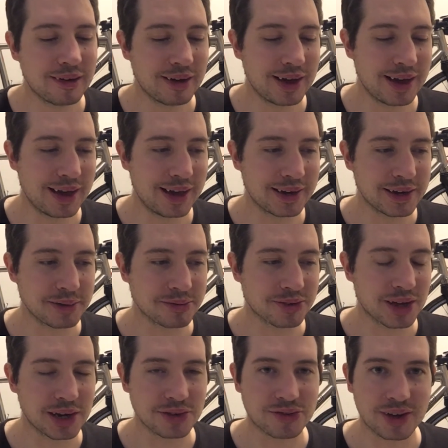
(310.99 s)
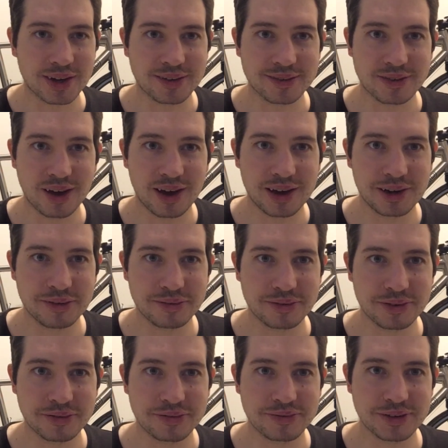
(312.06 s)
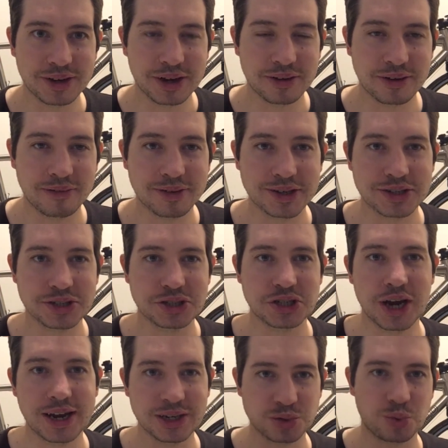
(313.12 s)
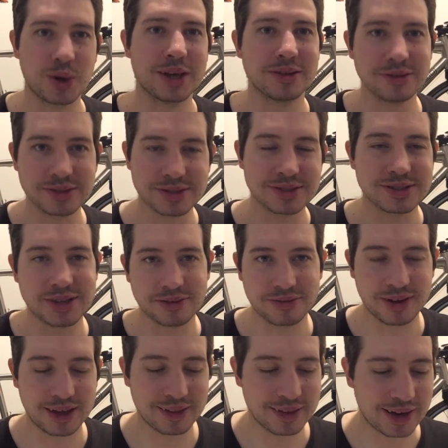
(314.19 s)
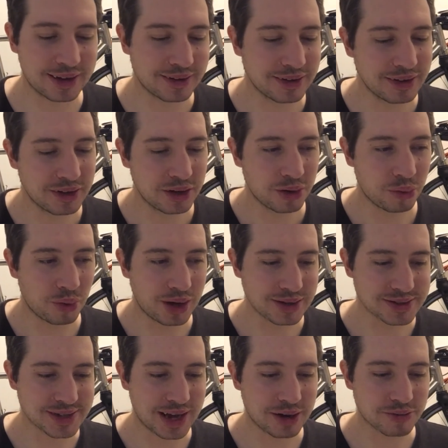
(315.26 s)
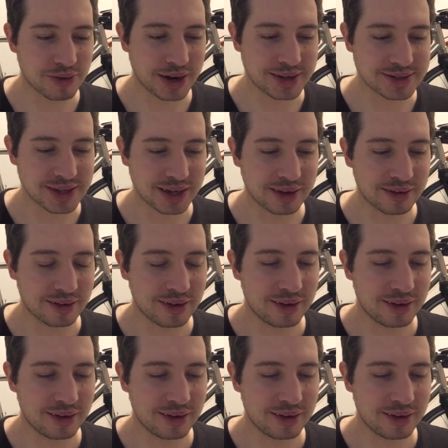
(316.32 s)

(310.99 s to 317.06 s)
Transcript: and he was getting sick and tired of having to change wheels and stuff like that whilst out racing,